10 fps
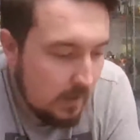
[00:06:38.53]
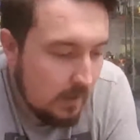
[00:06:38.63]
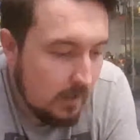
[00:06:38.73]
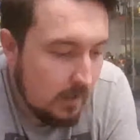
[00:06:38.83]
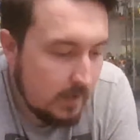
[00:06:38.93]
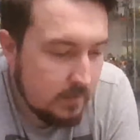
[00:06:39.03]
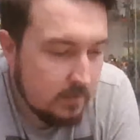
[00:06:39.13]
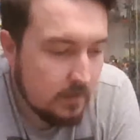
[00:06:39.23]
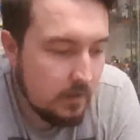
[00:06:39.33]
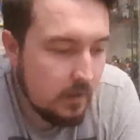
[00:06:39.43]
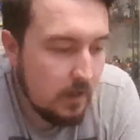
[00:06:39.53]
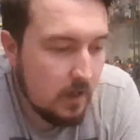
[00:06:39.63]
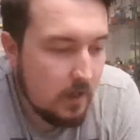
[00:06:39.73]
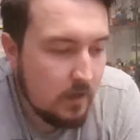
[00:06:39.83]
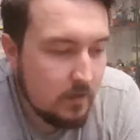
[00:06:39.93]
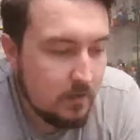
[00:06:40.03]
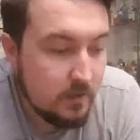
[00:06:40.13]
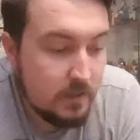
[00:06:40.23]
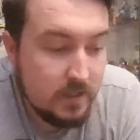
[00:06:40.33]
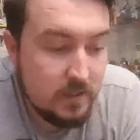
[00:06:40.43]
And
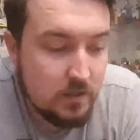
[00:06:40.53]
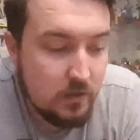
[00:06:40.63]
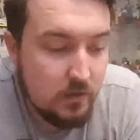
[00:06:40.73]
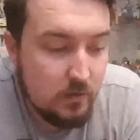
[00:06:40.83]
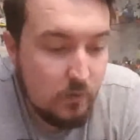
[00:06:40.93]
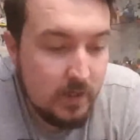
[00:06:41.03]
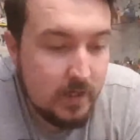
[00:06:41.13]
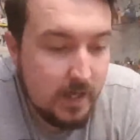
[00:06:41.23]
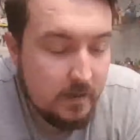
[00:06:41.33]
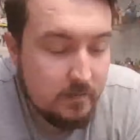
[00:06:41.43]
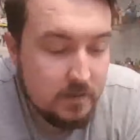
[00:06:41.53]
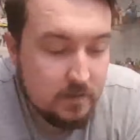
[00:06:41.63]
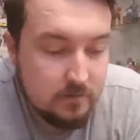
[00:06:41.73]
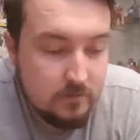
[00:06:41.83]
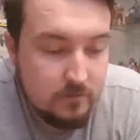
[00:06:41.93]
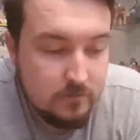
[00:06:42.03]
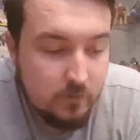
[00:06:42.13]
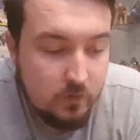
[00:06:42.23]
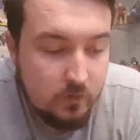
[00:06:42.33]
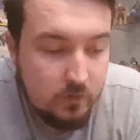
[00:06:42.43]
these 2 Wii games
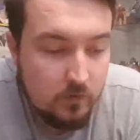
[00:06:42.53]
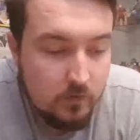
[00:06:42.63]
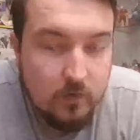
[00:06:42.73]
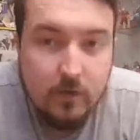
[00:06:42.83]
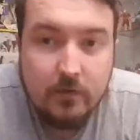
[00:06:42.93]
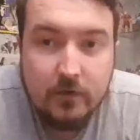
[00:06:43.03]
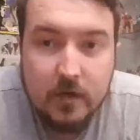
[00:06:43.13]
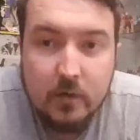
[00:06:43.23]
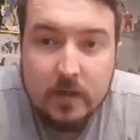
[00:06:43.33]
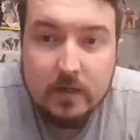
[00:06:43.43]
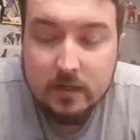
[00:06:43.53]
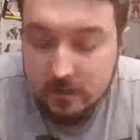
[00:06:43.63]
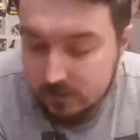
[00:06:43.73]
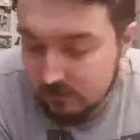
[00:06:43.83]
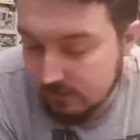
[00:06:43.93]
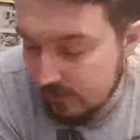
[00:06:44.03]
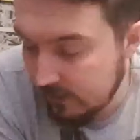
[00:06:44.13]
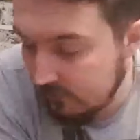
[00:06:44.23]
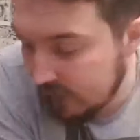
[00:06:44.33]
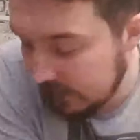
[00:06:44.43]
for £3.
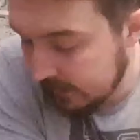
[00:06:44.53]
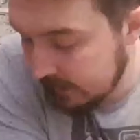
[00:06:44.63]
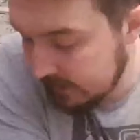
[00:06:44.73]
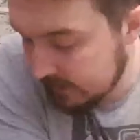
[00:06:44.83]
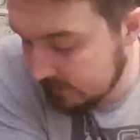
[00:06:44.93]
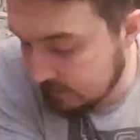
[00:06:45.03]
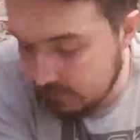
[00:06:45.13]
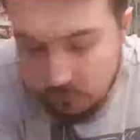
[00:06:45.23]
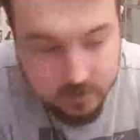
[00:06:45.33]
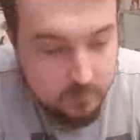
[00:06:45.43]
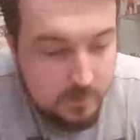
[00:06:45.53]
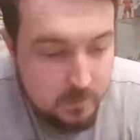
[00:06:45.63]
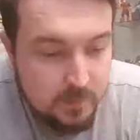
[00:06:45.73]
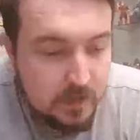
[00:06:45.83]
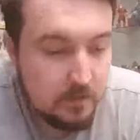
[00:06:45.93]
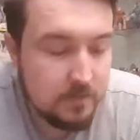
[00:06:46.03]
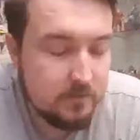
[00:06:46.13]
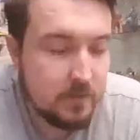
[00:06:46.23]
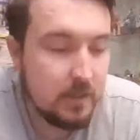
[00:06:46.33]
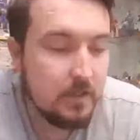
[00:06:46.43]
In reality, this is probably one of the better pickups of
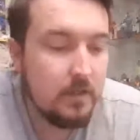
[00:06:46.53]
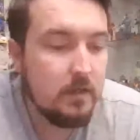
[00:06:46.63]
the day.